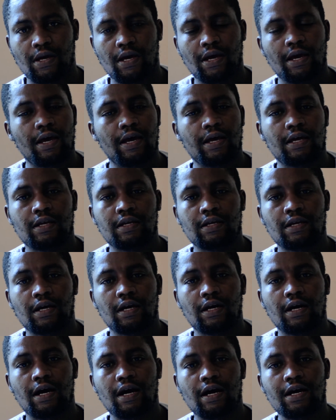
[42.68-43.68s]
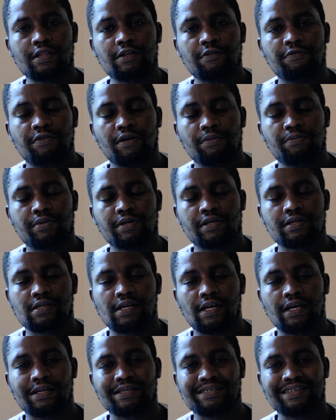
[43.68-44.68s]
and other fabrics
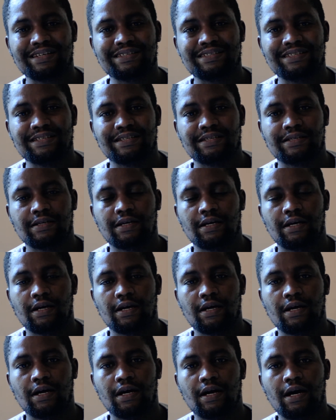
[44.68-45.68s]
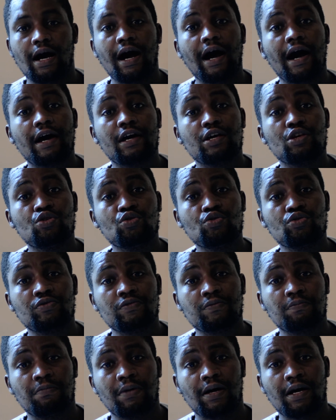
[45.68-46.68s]
like satin are used
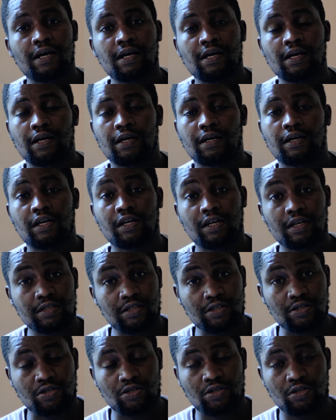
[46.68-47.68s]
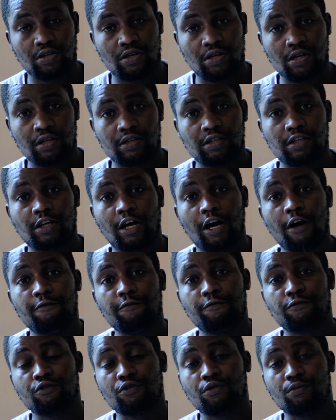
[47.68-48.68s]
by characters that come
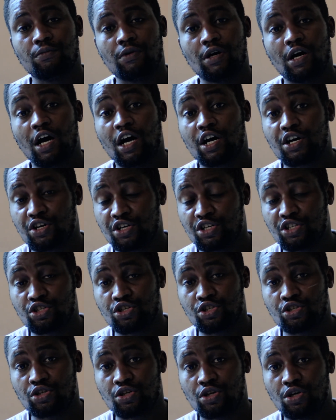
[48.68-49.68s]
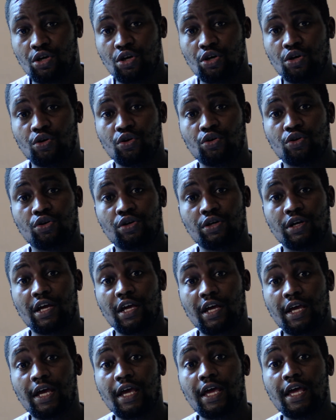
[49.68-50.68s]
from a rich or
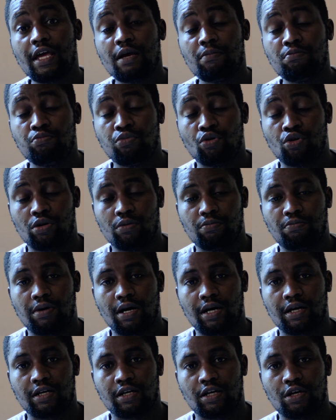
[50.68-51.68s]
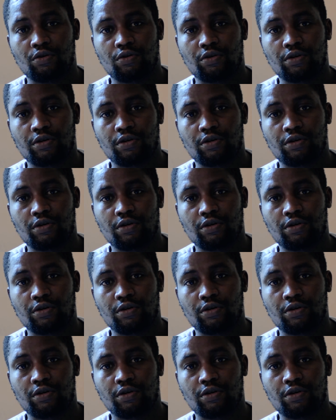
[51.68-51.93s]
able background.